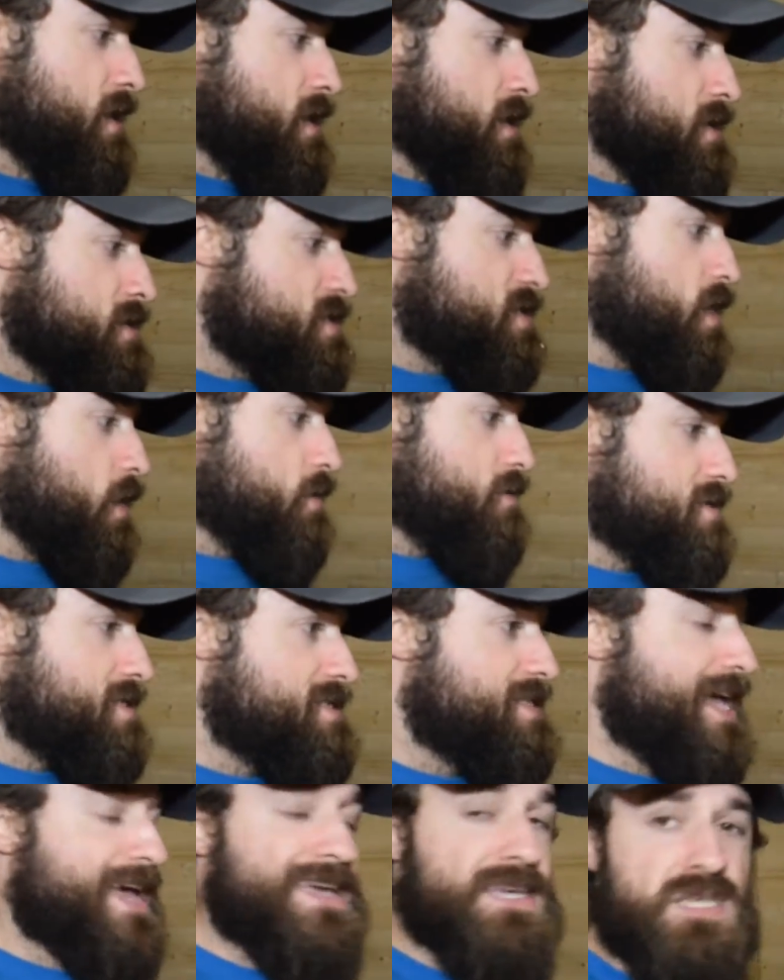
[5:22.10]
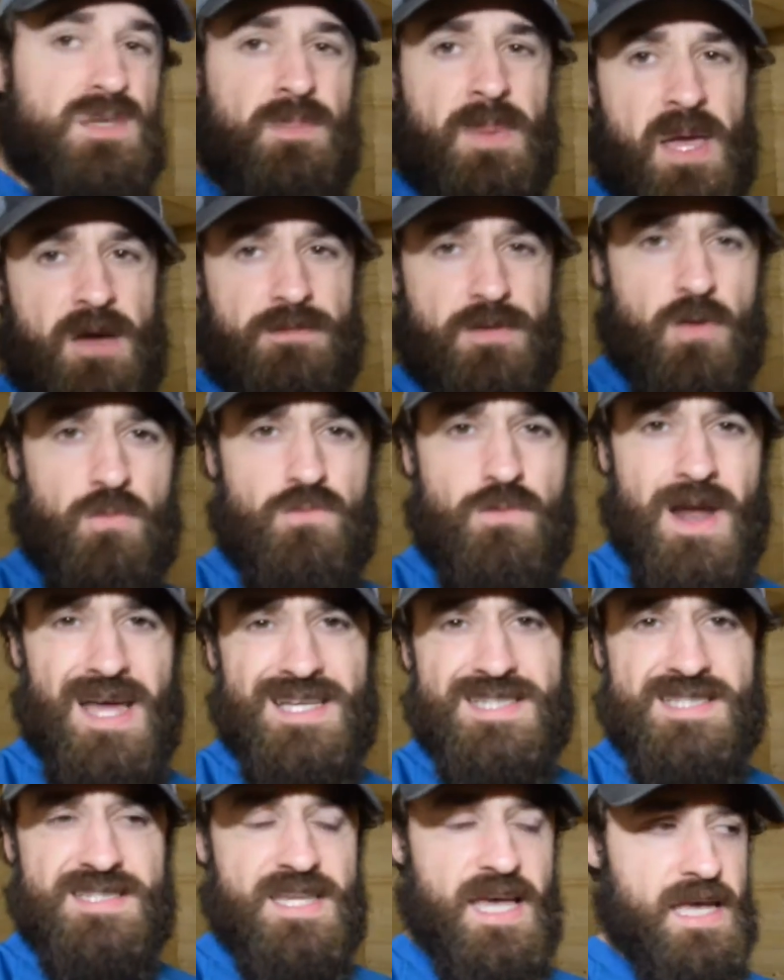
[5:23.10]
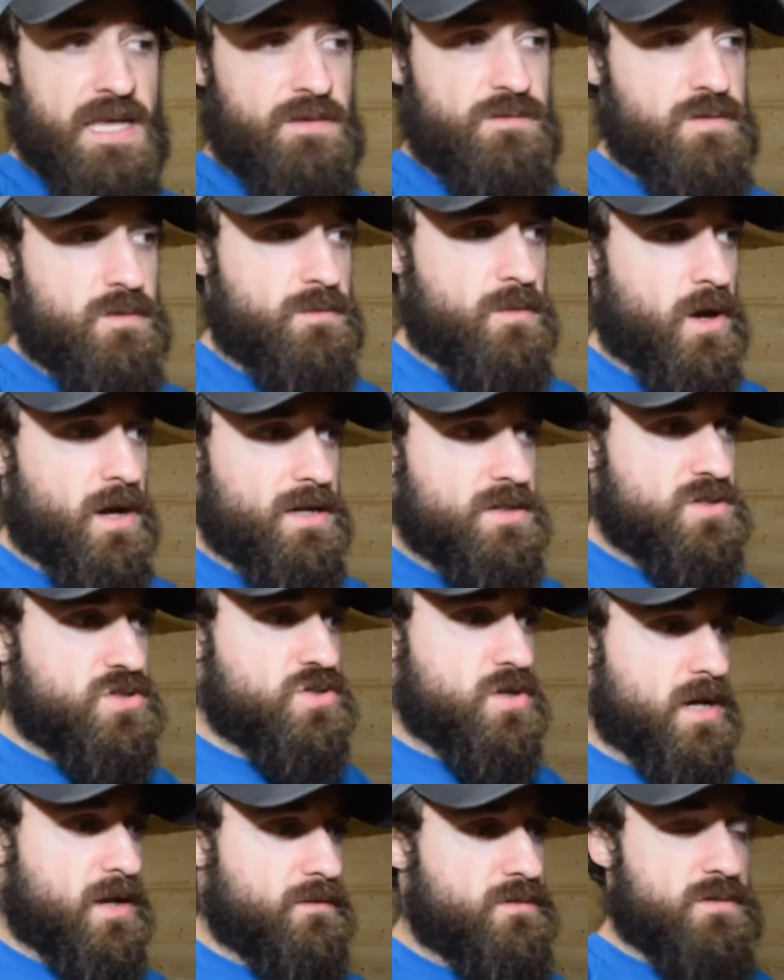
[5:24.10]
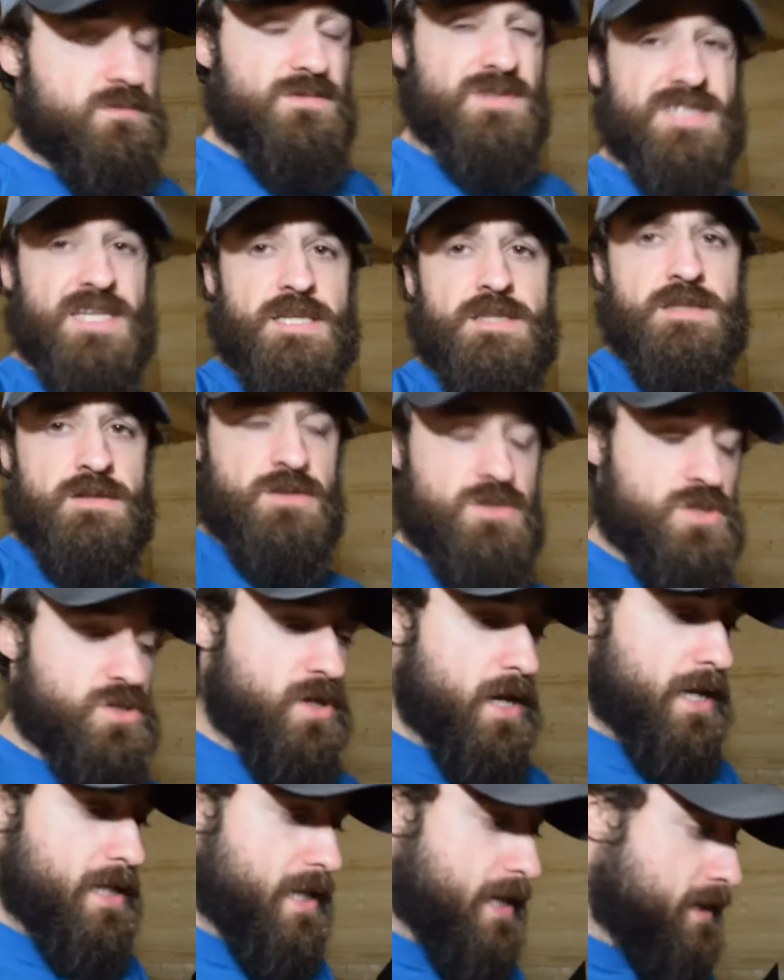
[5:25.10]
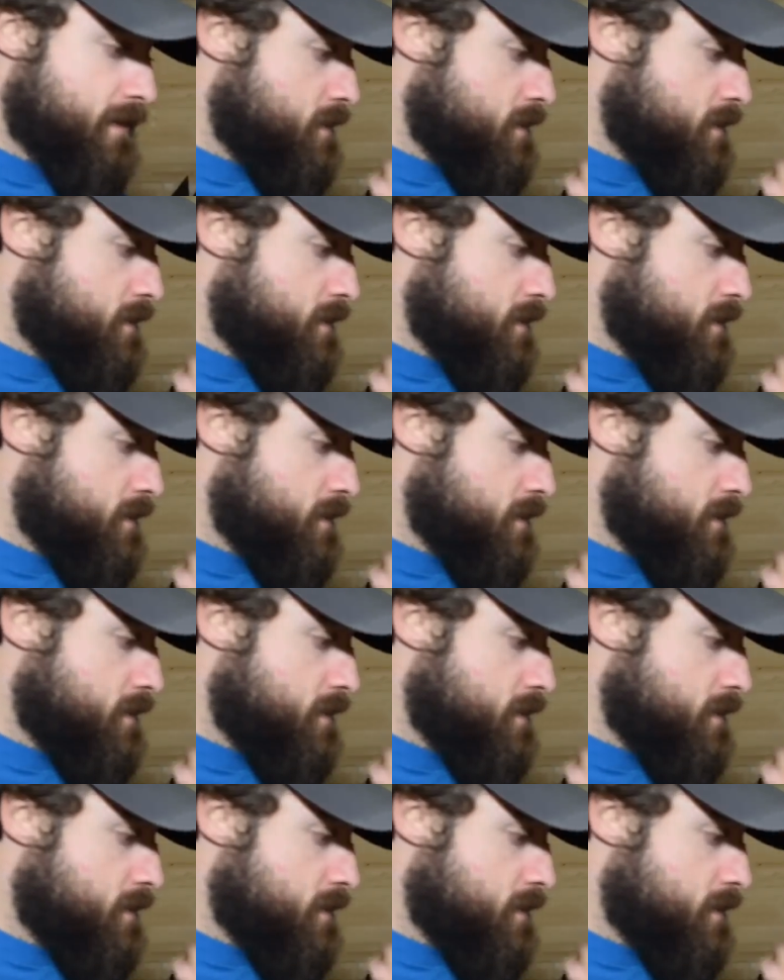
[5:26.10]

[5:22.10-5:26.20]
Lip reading: So today is a bit of a rest day from like strength and resistance training,